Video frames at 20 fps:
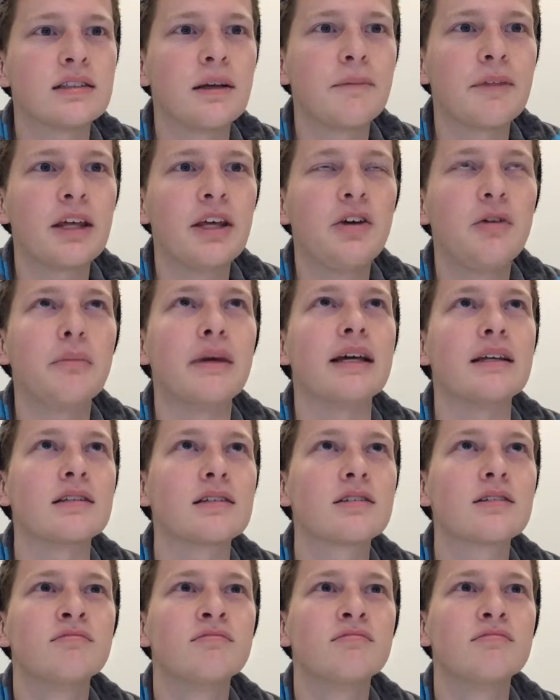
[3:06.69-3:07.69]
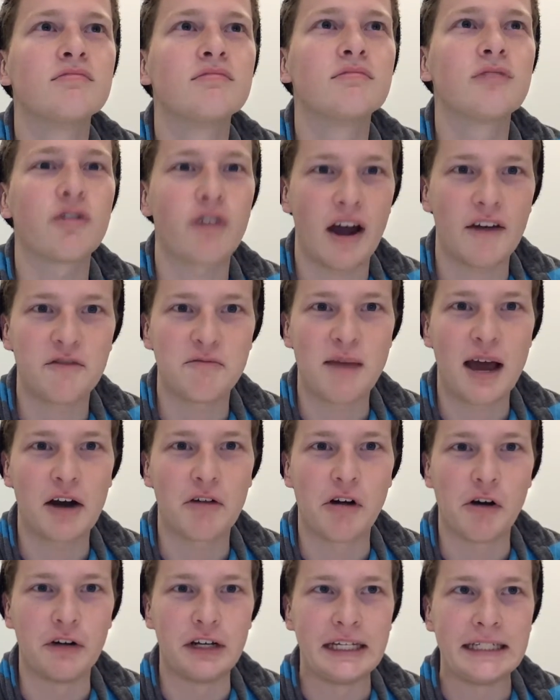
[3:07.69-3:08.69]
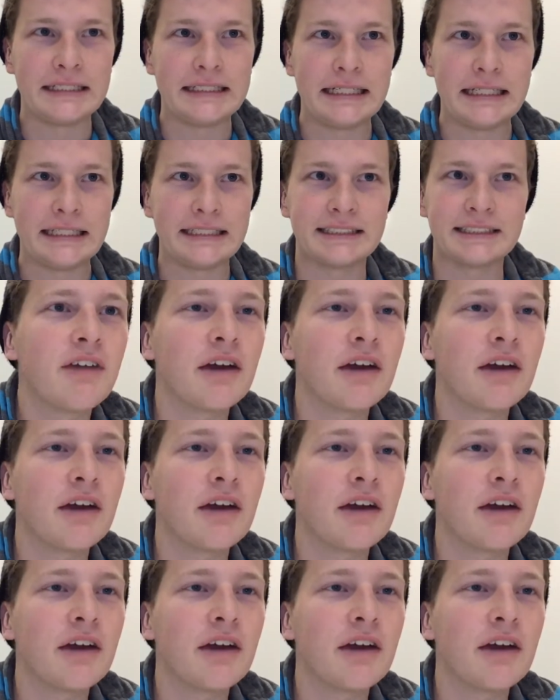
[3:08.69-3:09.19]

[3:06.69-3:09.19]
Something you miss. Kraft macaroni and cheese.